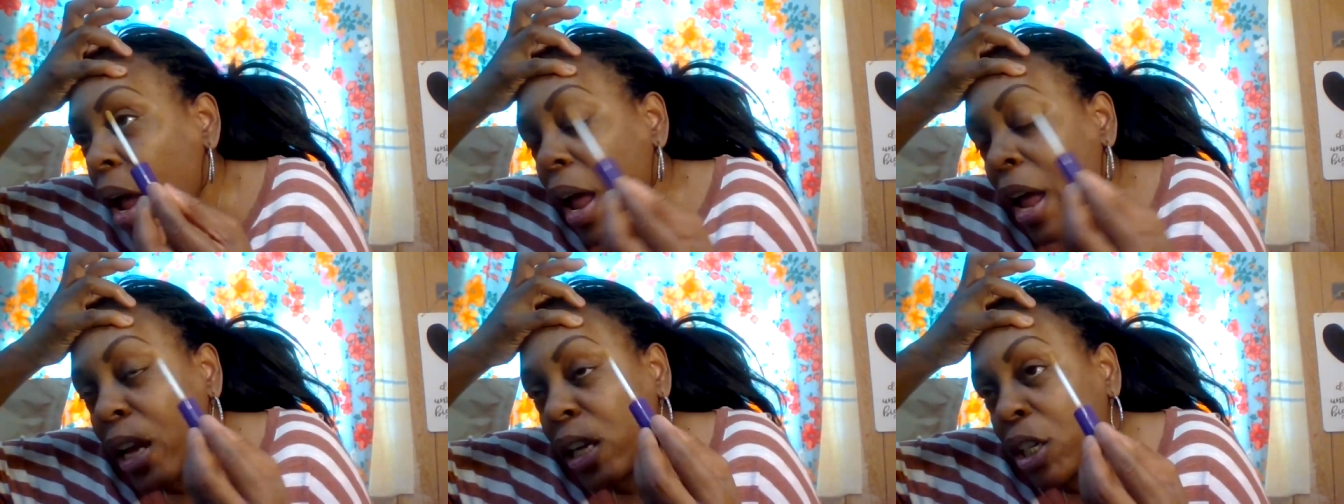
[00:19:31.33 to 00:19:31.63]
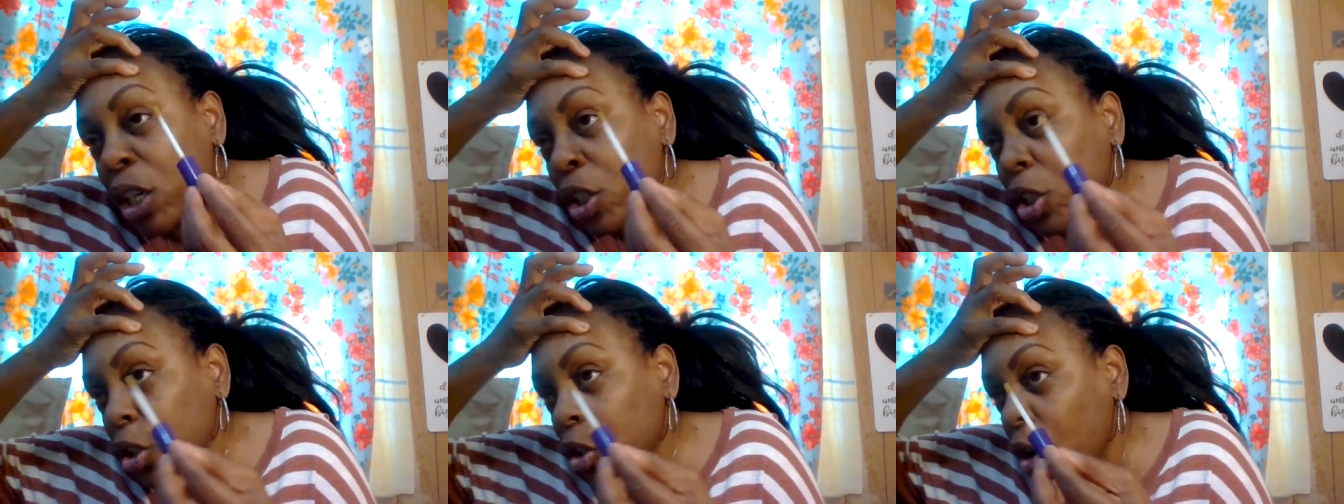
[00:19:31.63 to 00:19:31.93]
and
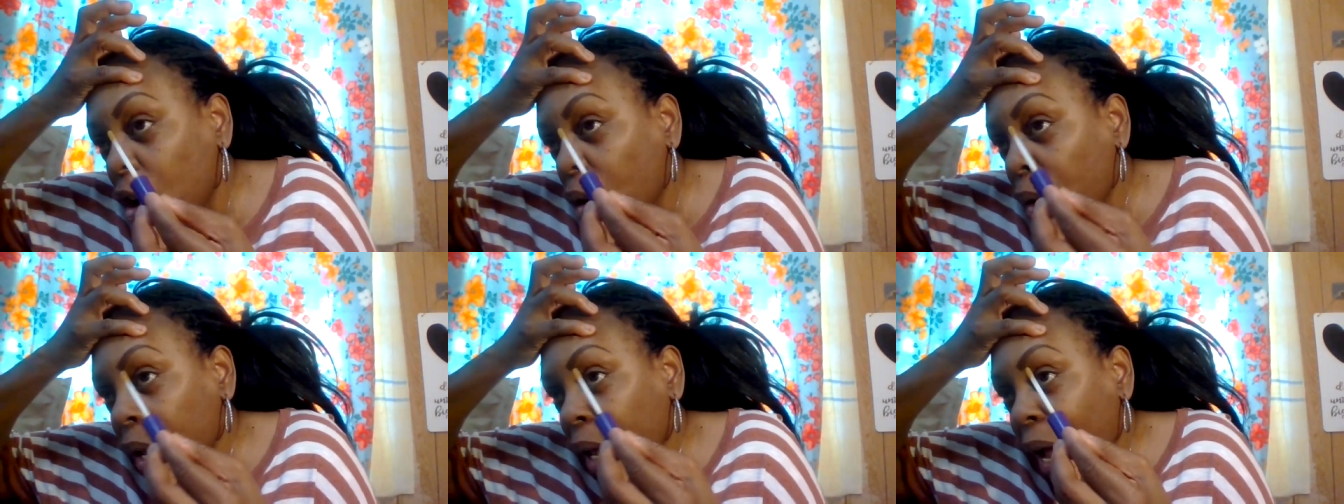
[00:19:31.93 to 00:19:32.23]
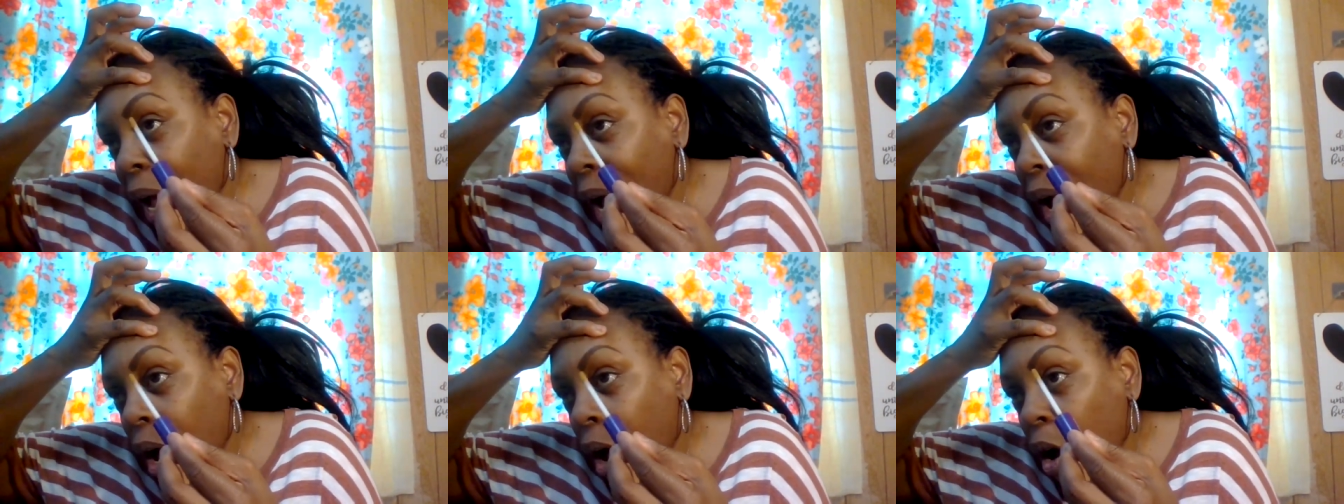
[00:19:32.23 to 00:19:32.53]
just going
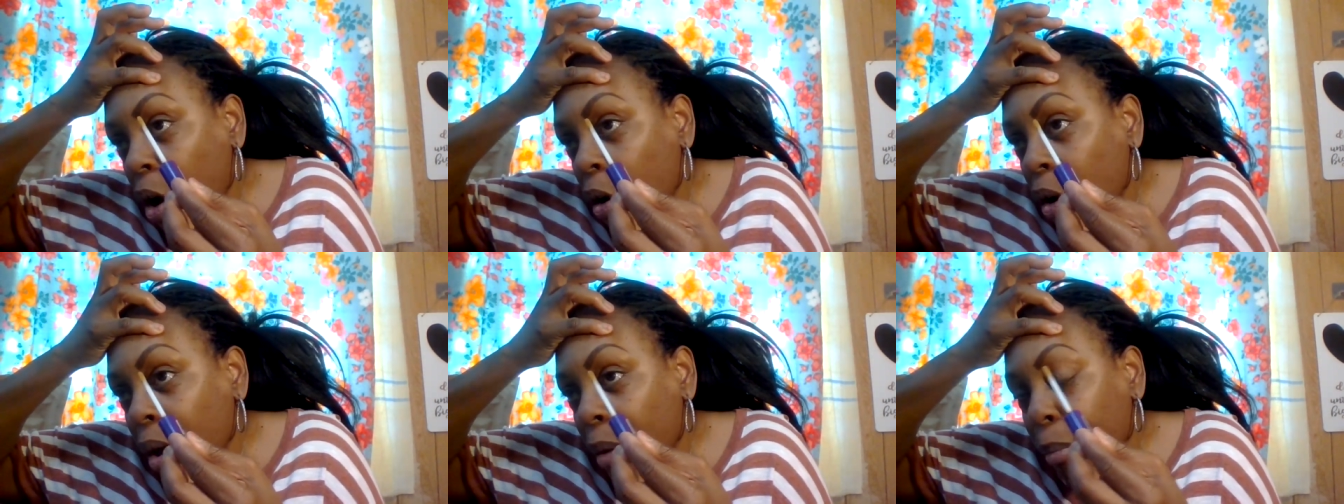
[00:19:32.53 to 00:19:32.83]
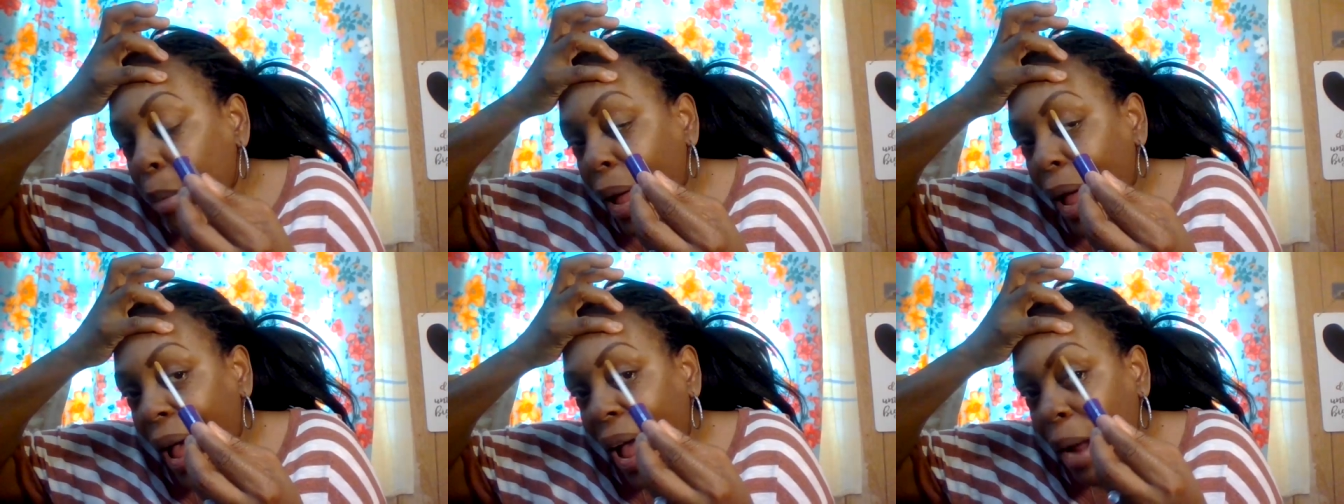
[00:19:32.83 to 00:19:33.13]
how
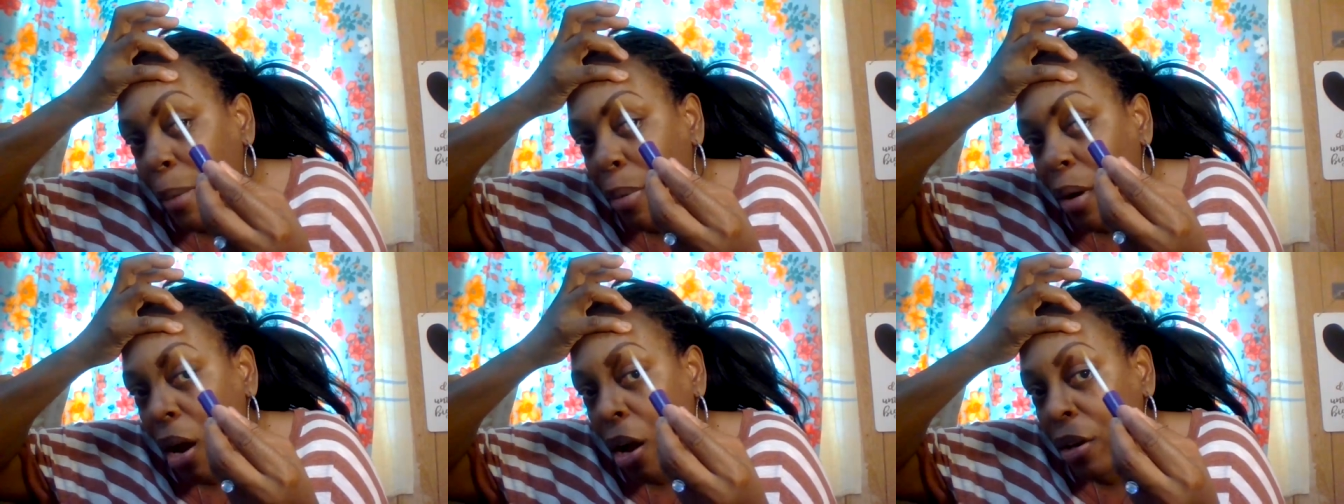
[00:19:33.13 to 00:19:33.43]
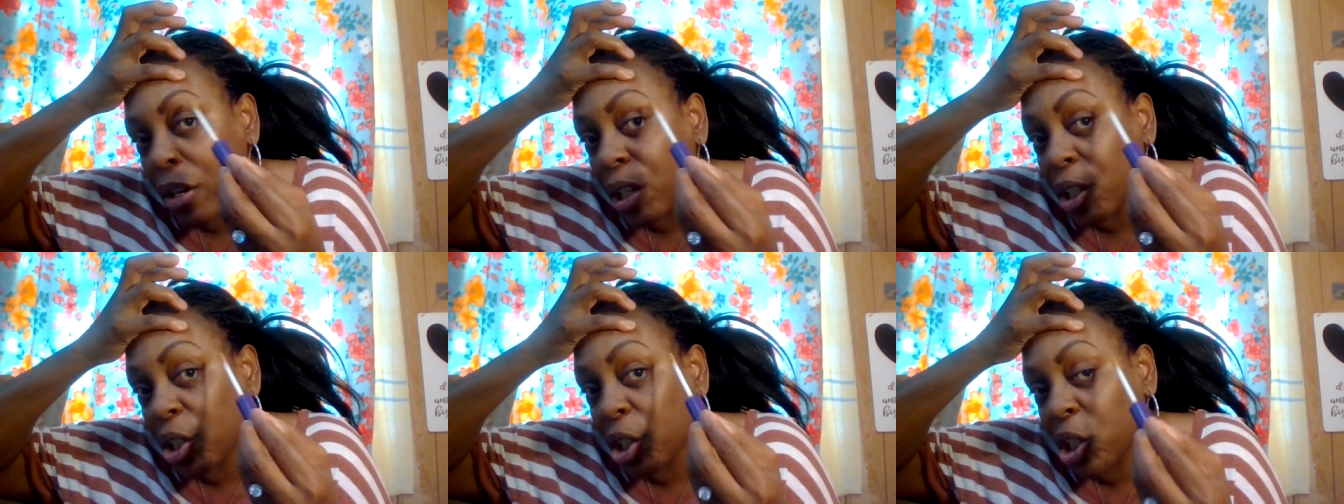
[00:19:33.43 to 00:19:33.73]
my eyebrow
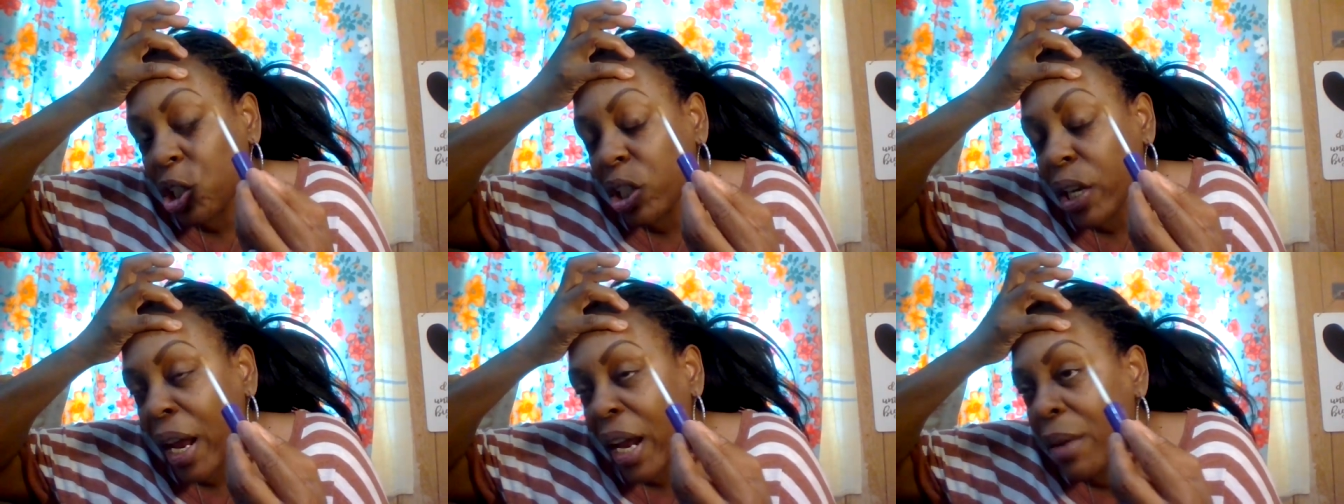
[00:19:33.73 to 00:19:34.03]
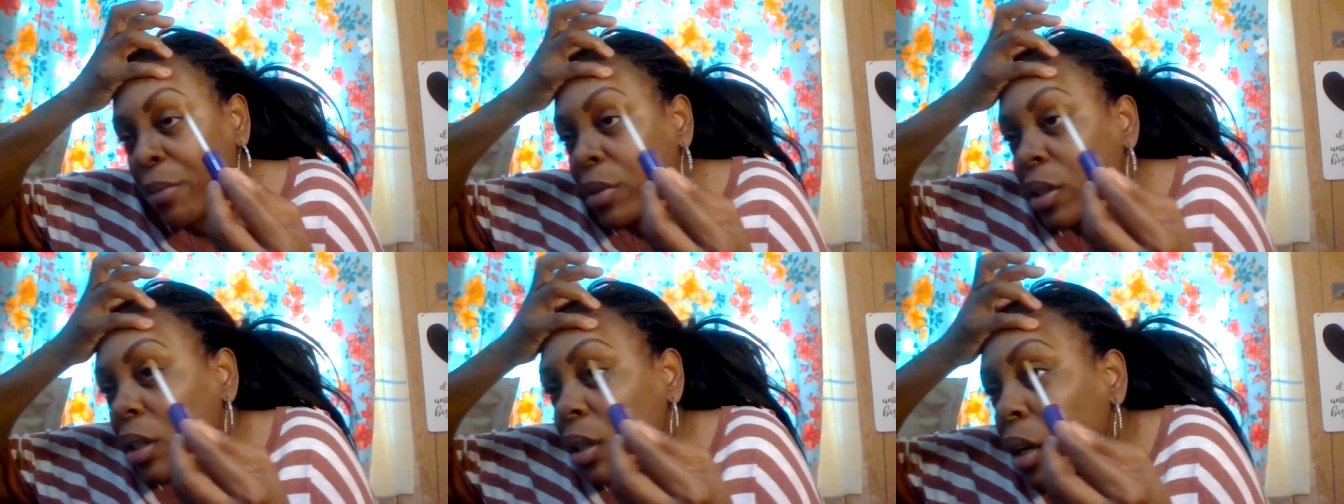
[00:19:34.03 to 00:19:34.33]
is
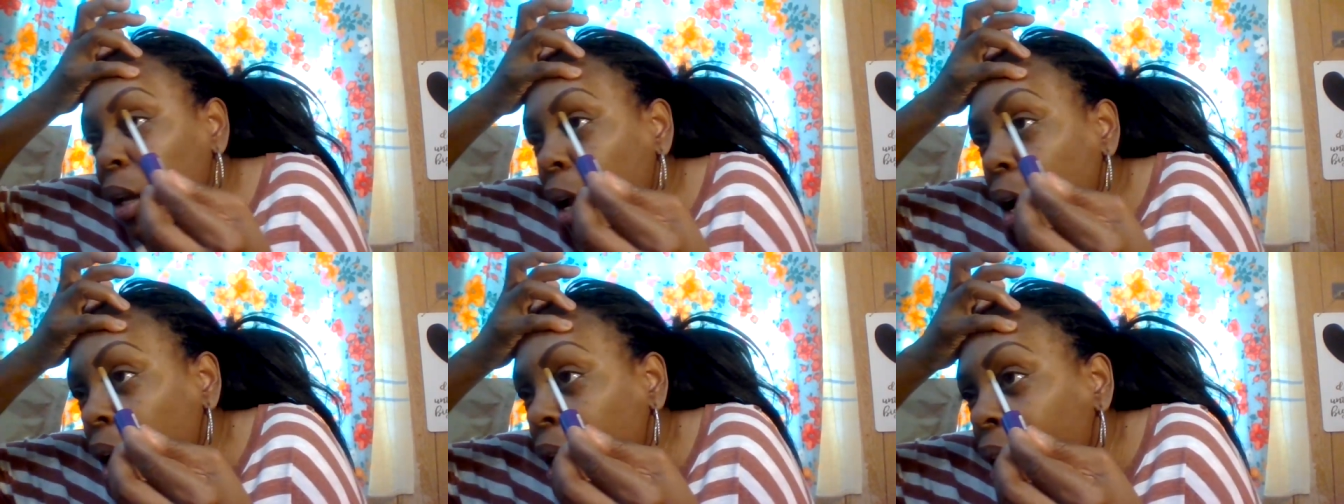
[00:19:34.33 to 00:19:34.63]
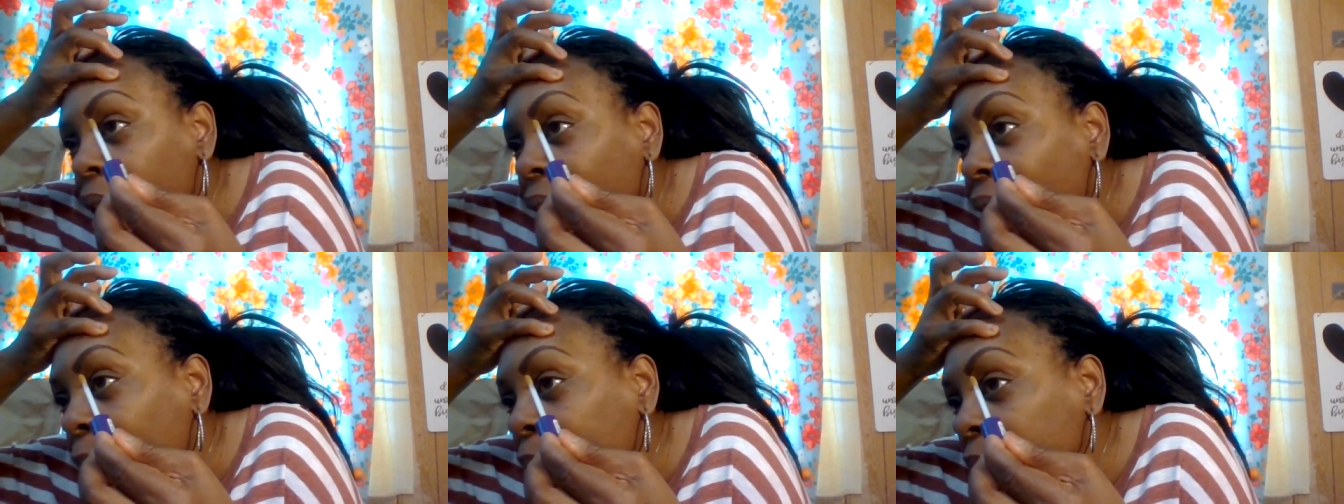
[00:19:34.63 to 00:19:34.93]
shaped
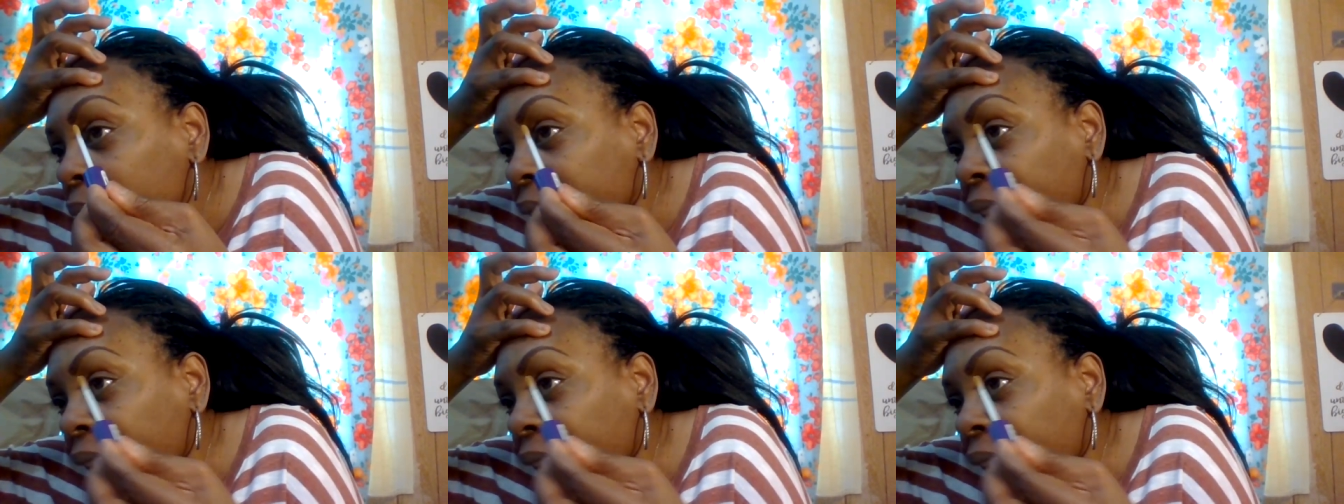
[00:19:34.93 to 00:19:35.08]
I'm just